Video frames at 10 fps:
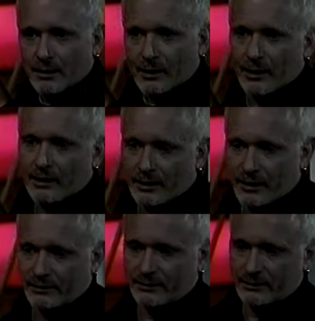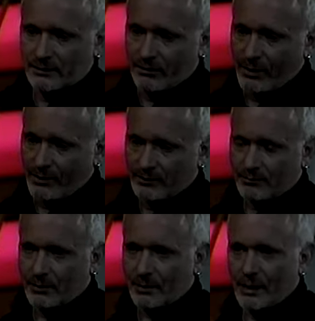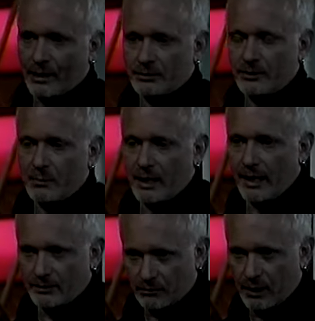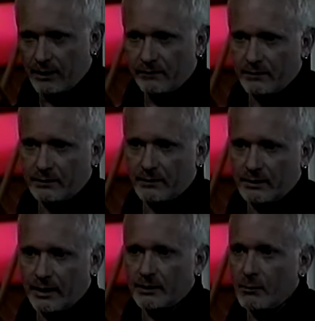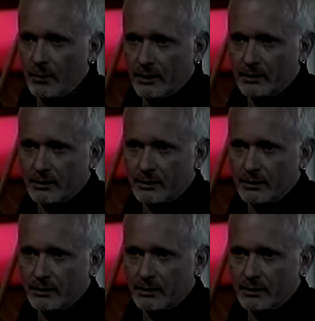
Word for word: Uh, yes, Laura. Actually, my ex-wife at the moment.